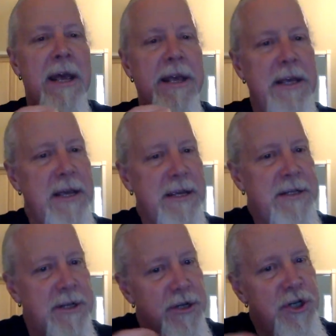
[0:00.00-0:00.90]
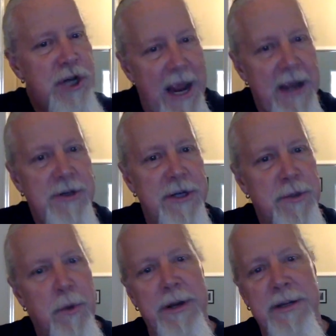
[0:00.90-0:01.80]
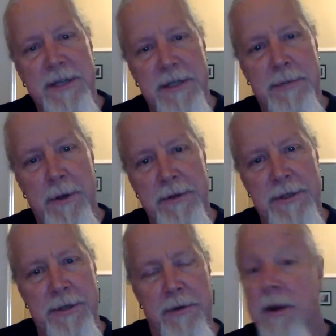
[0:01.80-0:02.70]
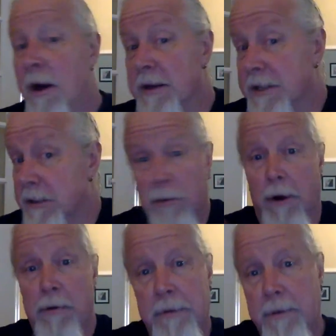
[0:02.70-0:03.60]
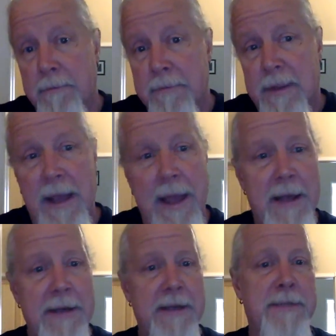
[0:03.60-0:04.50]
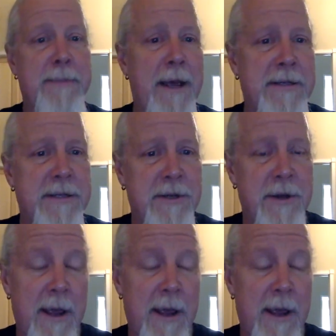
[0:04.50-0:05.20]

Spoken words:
Yeast changes what it's exposed to. It causes growth and expansion.